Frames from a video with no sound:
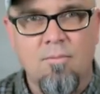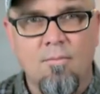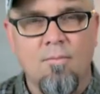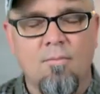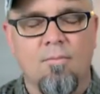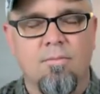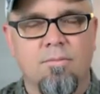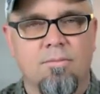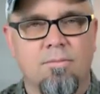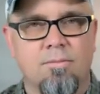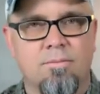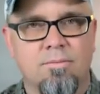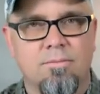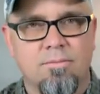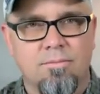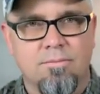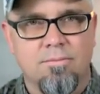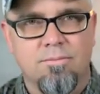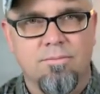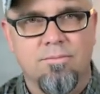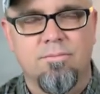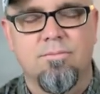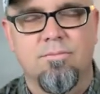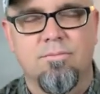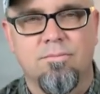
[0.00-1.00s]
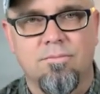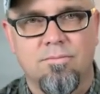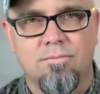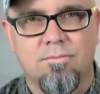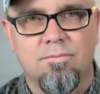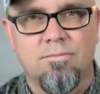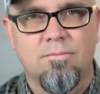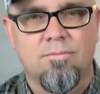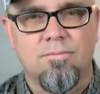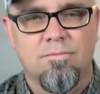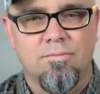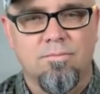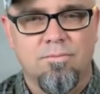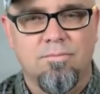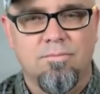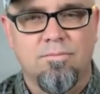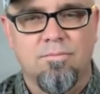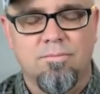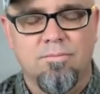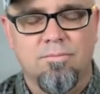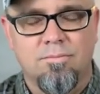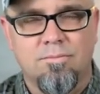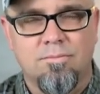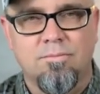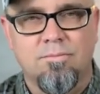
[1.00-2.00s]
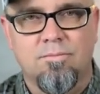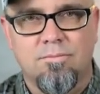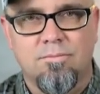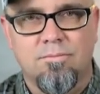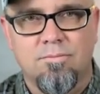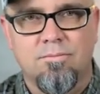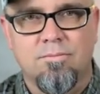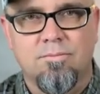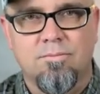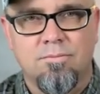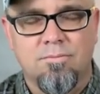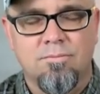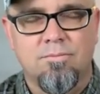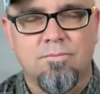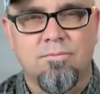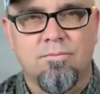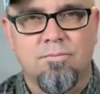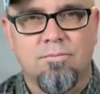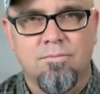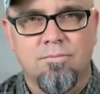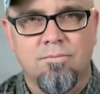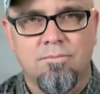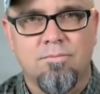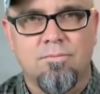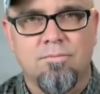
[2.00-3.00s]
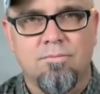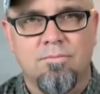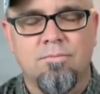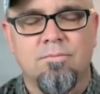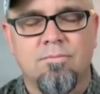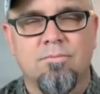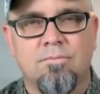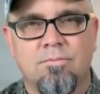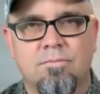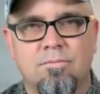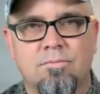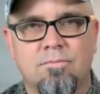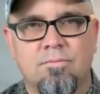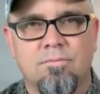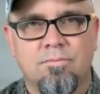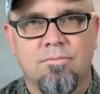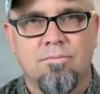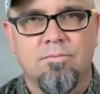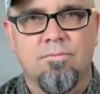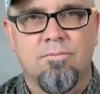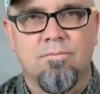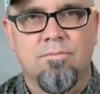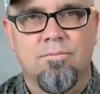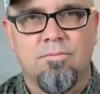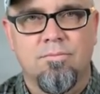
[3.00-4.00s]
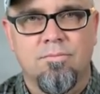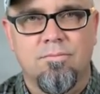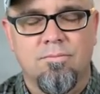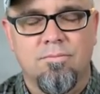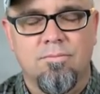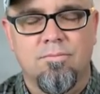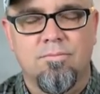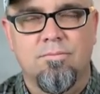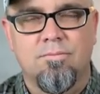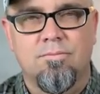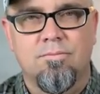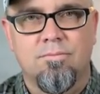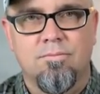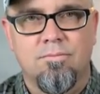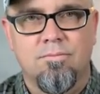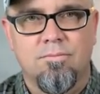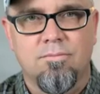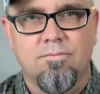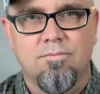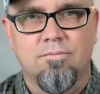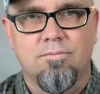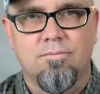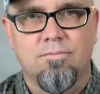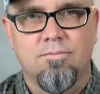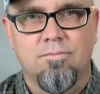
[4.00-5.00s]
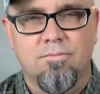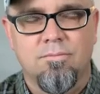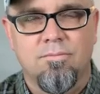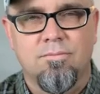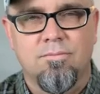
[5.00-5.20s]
[no speech]